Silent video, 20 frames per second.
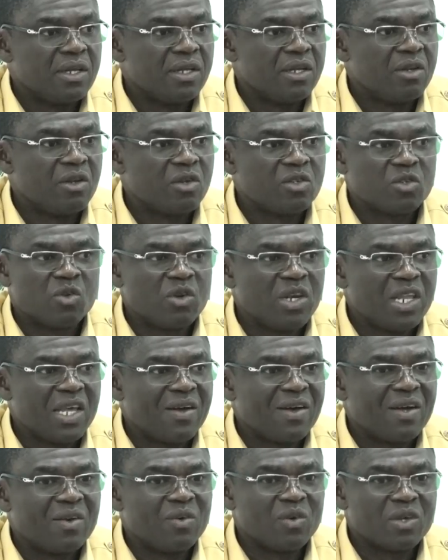not only
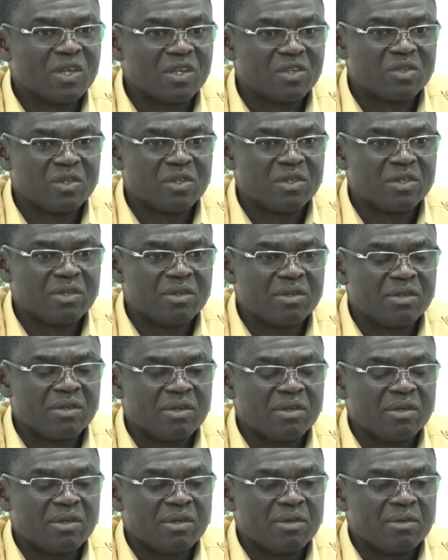our location,
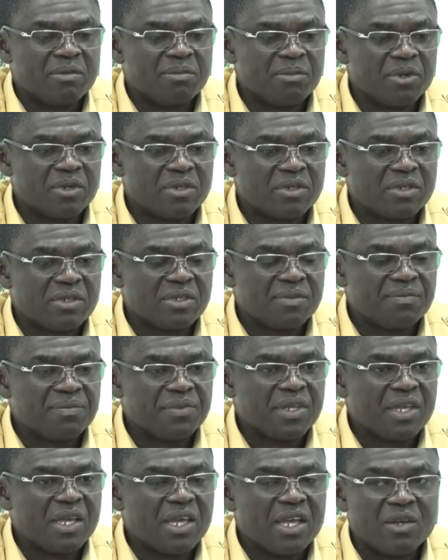but
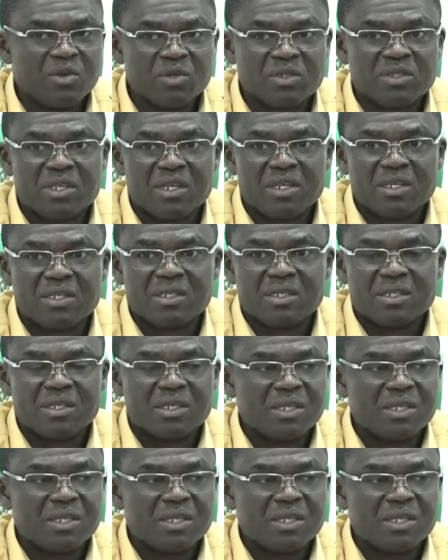Edo State